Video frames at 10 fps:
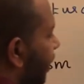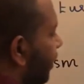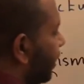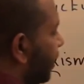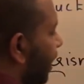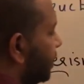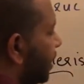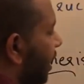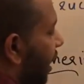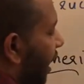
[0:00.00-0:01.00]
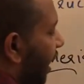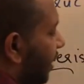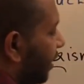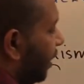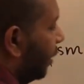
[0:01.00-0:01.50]
chain is attached,
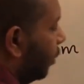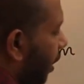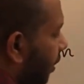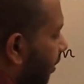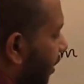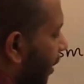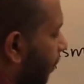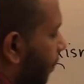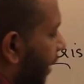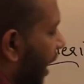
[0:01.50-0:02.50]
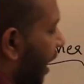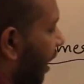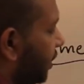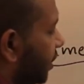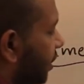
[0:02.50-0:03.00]
and here you can see a
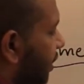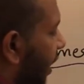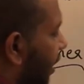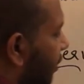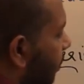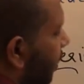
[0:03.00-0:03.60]
branched chain is